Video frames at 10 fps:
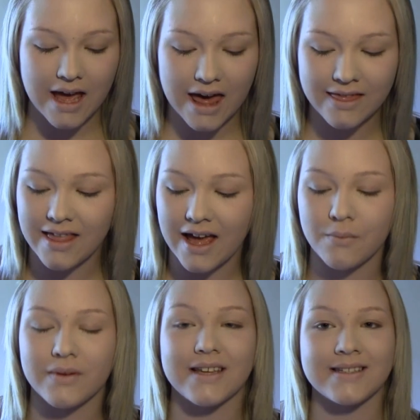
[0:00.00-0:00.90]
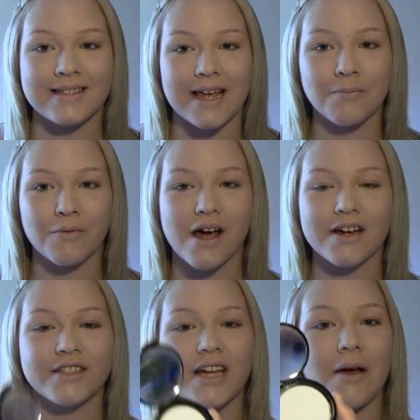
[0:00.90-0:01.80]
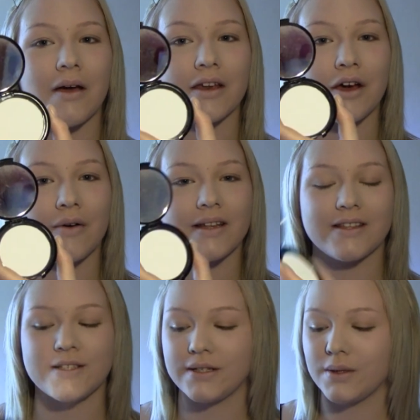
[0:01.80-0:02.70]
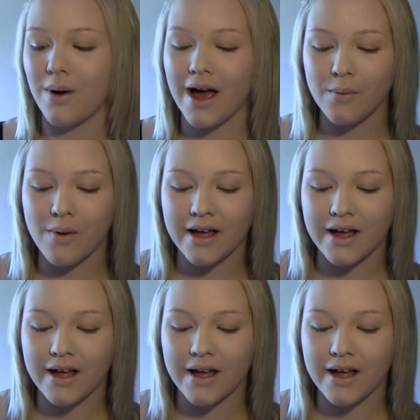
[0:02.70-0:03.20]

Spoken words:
And then with that same brush, I'm gonna go into the white